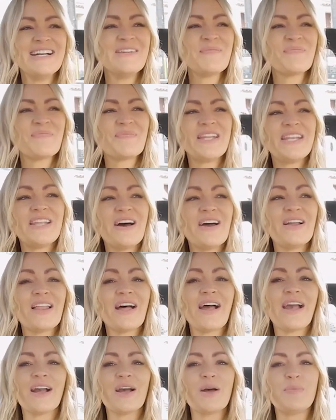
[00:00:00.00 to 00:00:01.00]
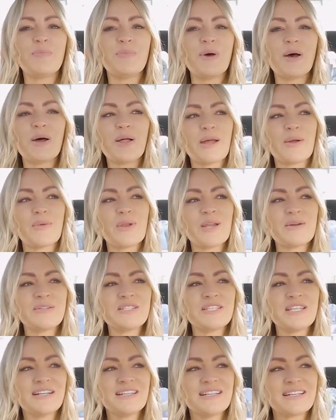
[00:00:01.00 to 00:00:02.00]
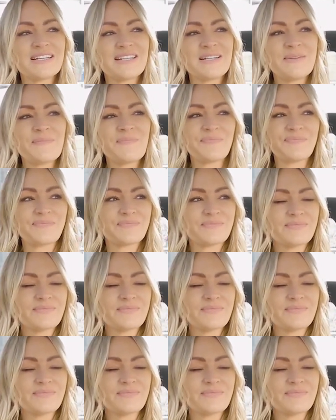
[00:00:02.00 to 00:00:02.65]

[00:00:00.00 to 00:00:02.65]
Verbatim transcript: Yeah. But no, like uh, when I was younger,